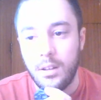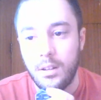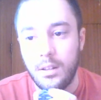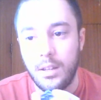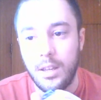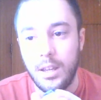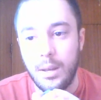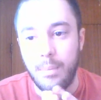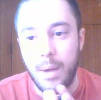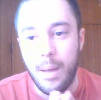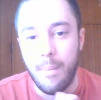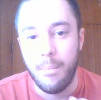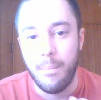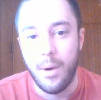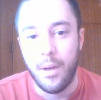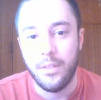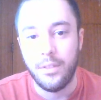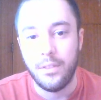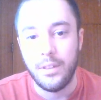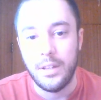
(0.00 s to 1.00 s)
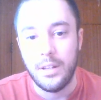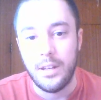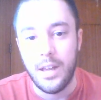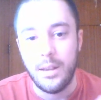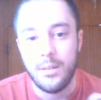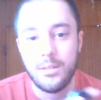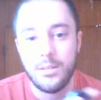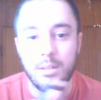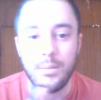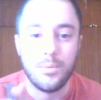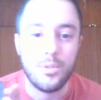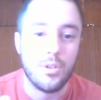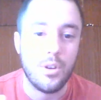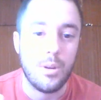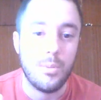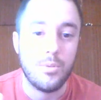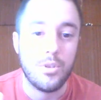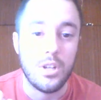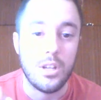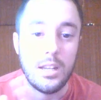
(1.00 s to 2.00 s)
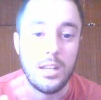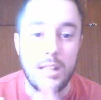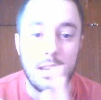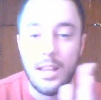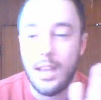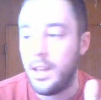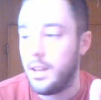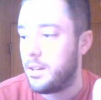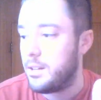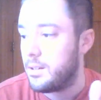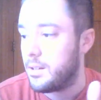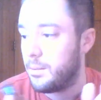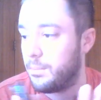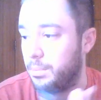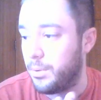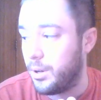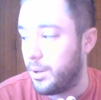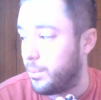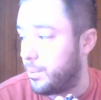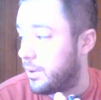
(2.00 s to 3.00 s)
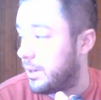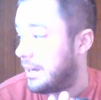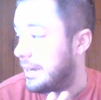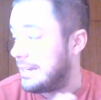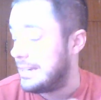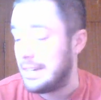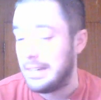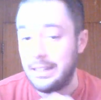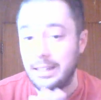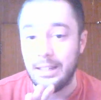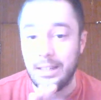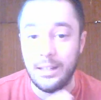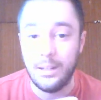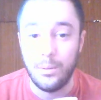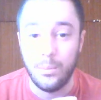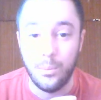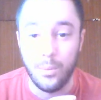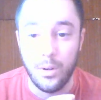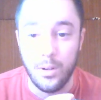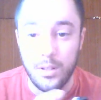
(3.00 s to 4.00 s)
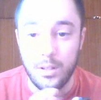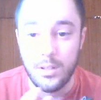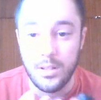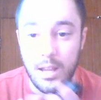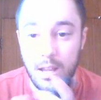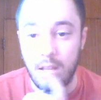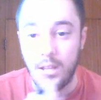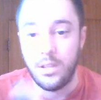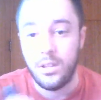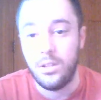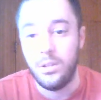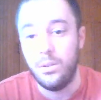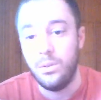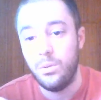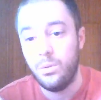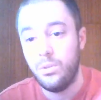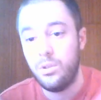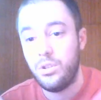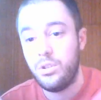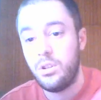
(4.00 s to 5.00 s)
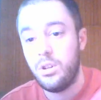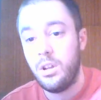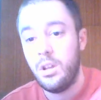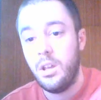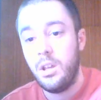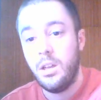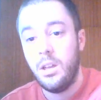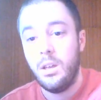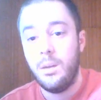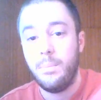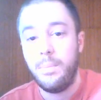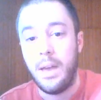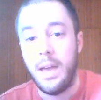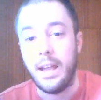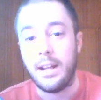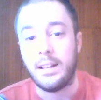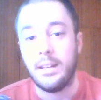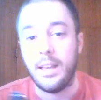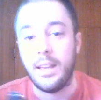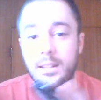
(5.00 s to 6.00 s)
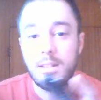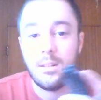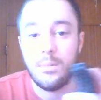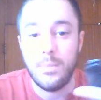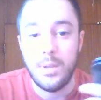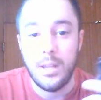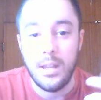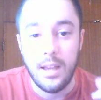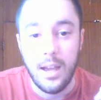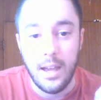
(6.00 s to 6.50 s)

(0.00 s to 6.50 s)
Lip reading: get my monthly knife subscription yet, but what I did get was a huge pack next to me.